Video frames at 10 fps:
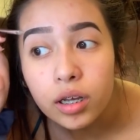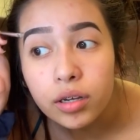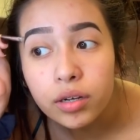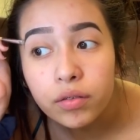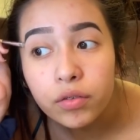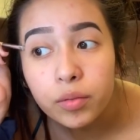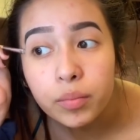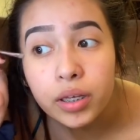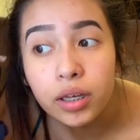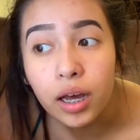And for
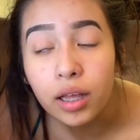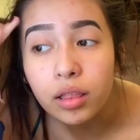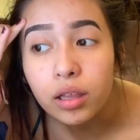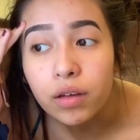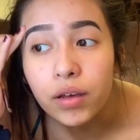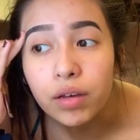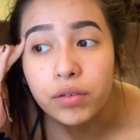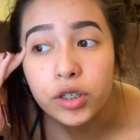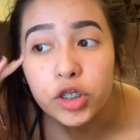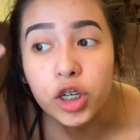me, I love
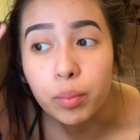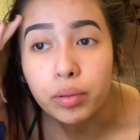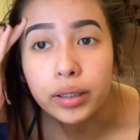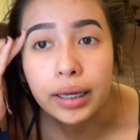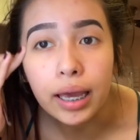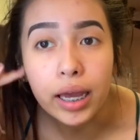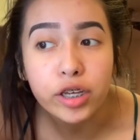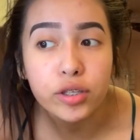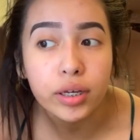having a sharp looking edge.